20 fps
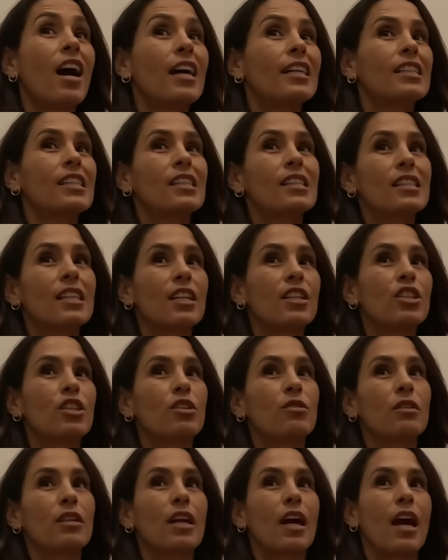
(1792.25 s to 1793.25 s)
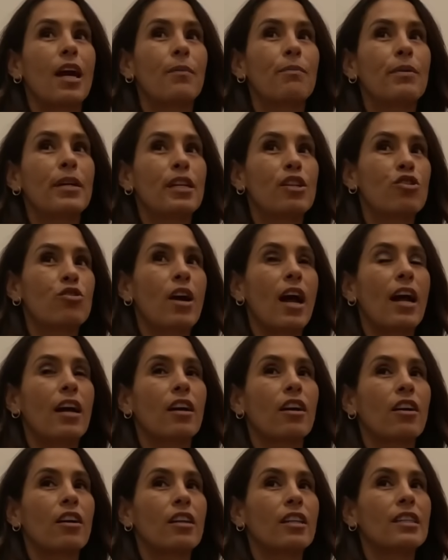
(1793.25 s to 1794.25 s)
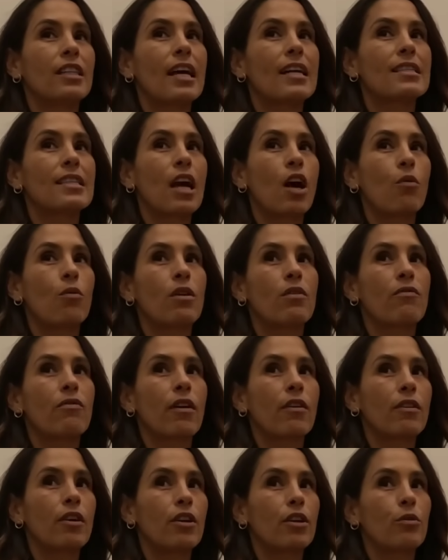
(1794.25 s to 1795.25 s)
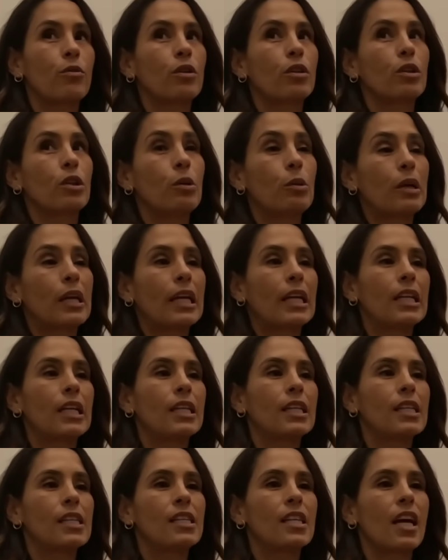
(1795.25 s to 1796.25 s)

I did send you an I P tracker, and that's how we found out you were located in